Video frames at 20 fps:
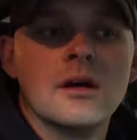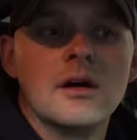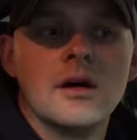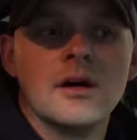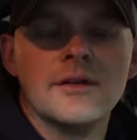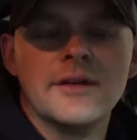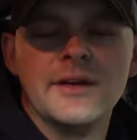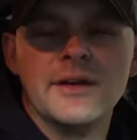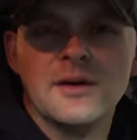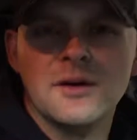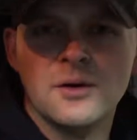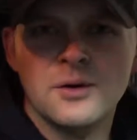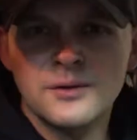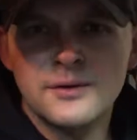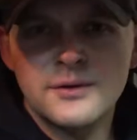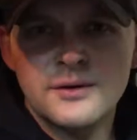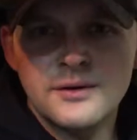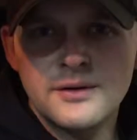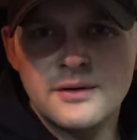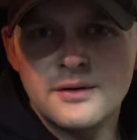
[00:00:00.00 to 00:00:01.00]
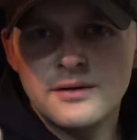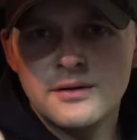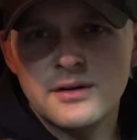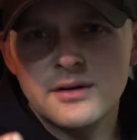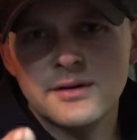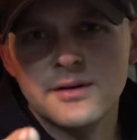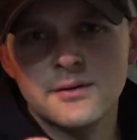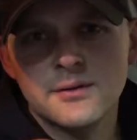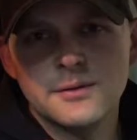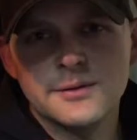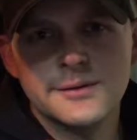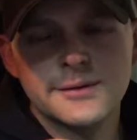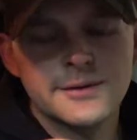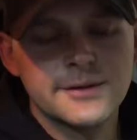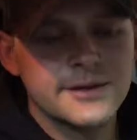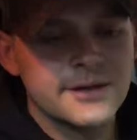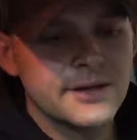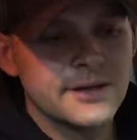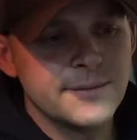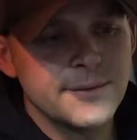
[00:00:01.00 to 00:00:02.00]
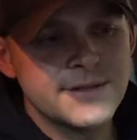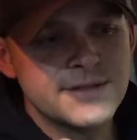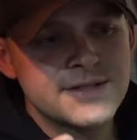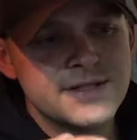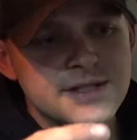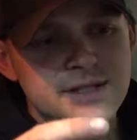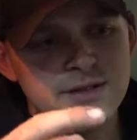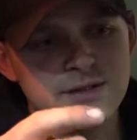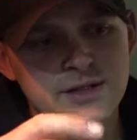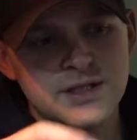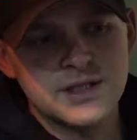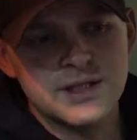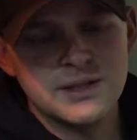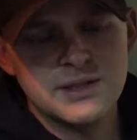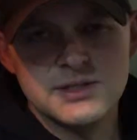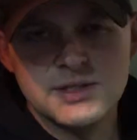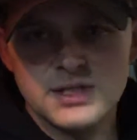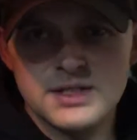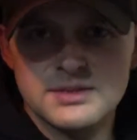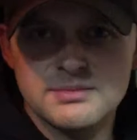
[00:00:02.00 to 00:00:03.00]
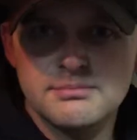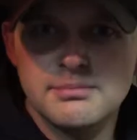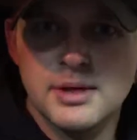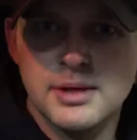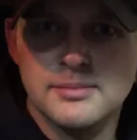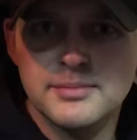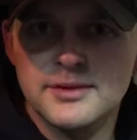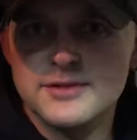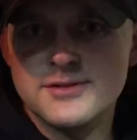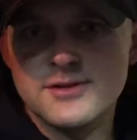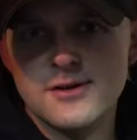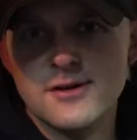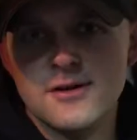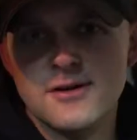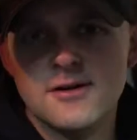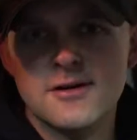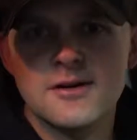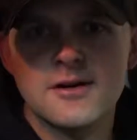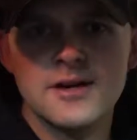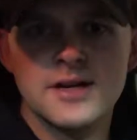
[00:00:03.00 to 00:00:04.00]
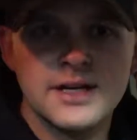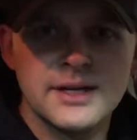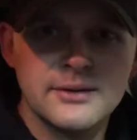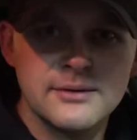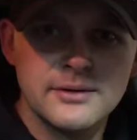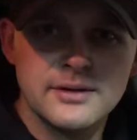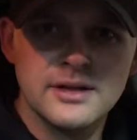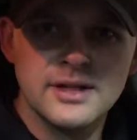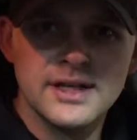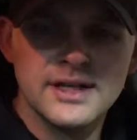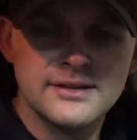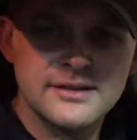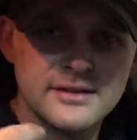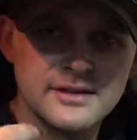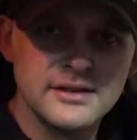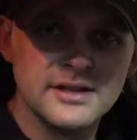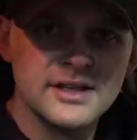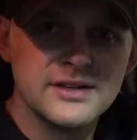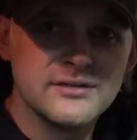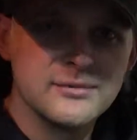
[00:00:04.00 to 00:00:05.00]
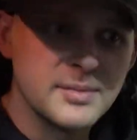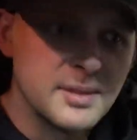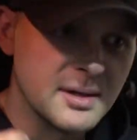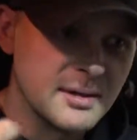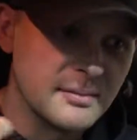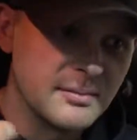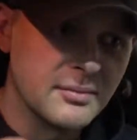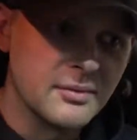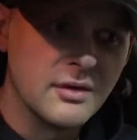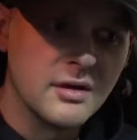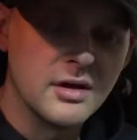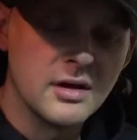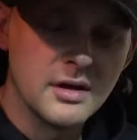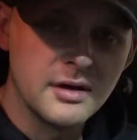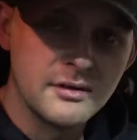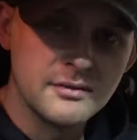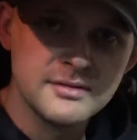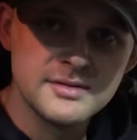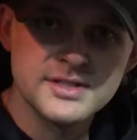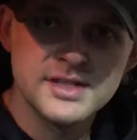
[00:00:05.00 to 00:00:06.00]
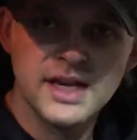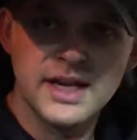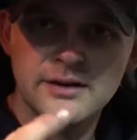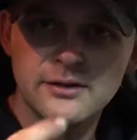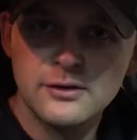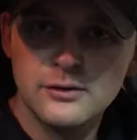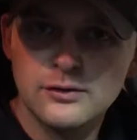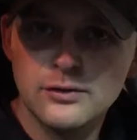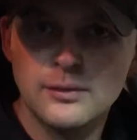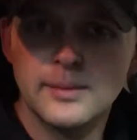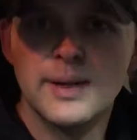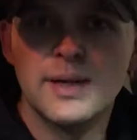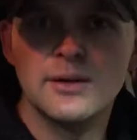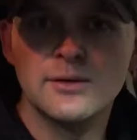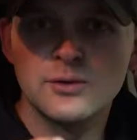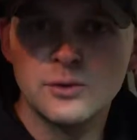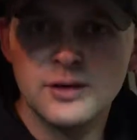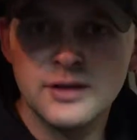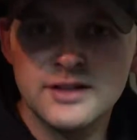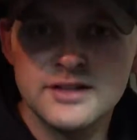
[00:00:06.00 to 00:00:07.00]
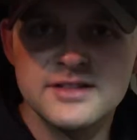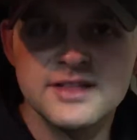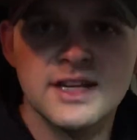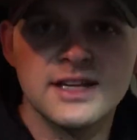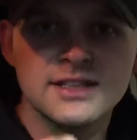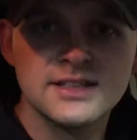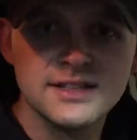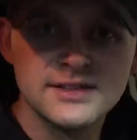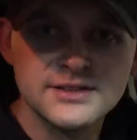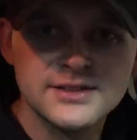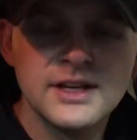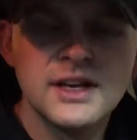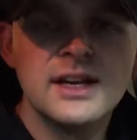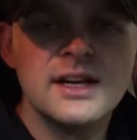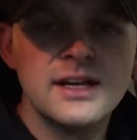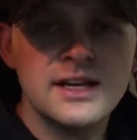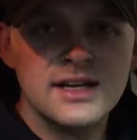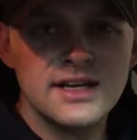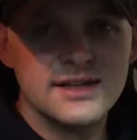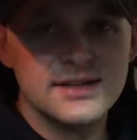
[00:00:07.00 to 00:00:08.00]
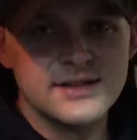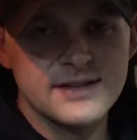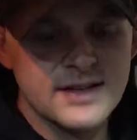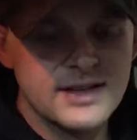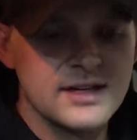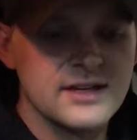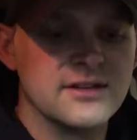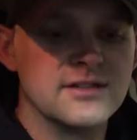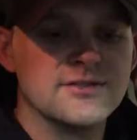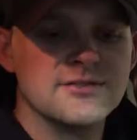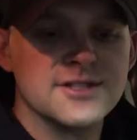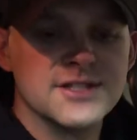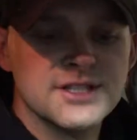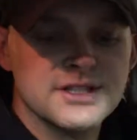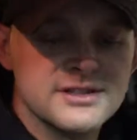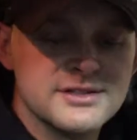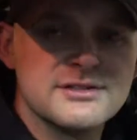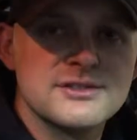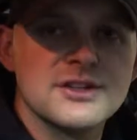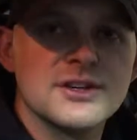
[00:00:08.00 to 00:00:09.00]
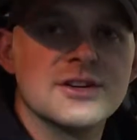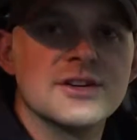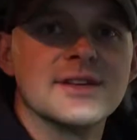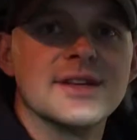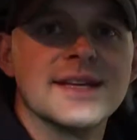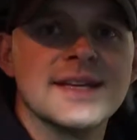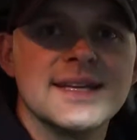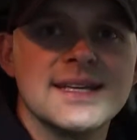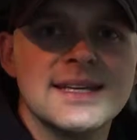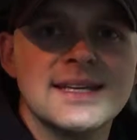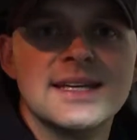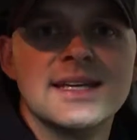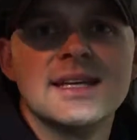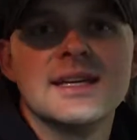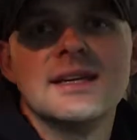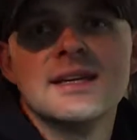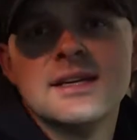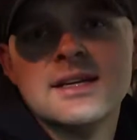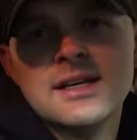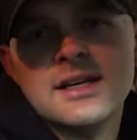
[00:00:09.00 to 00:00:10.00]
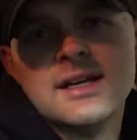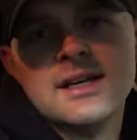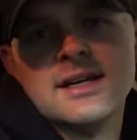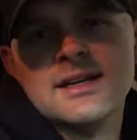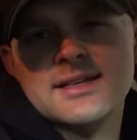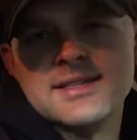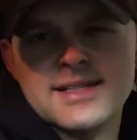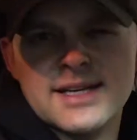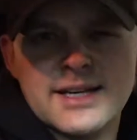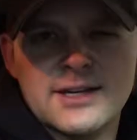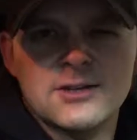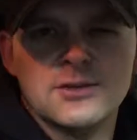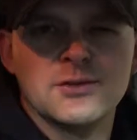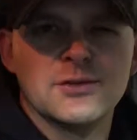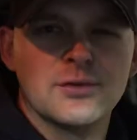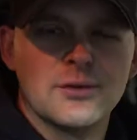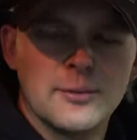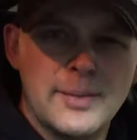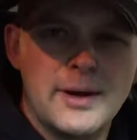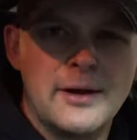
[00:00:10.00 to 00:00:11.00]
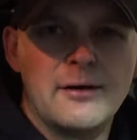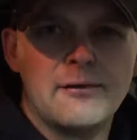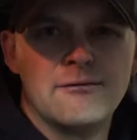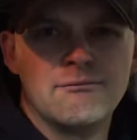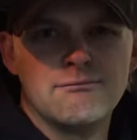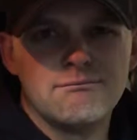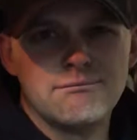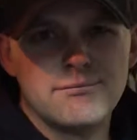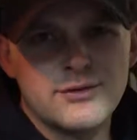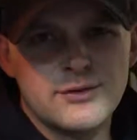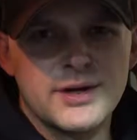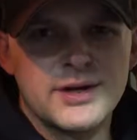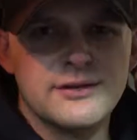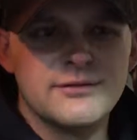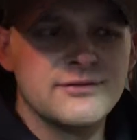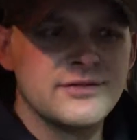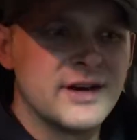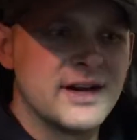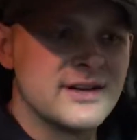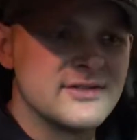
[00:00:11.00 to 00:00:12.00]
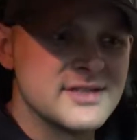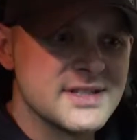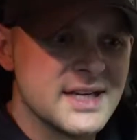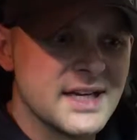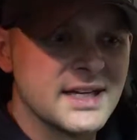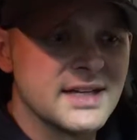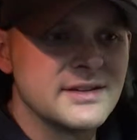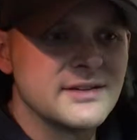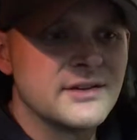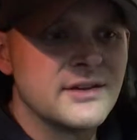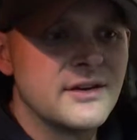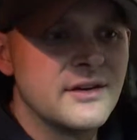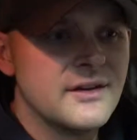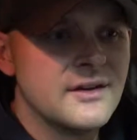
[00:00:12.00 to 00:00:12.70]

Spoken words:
On the older Cummins, you could just bump the starter and it would let the lift pump run, cycle for about 20 seconds, instead of just turn the key and it cycles for about 3 to 5 seconds.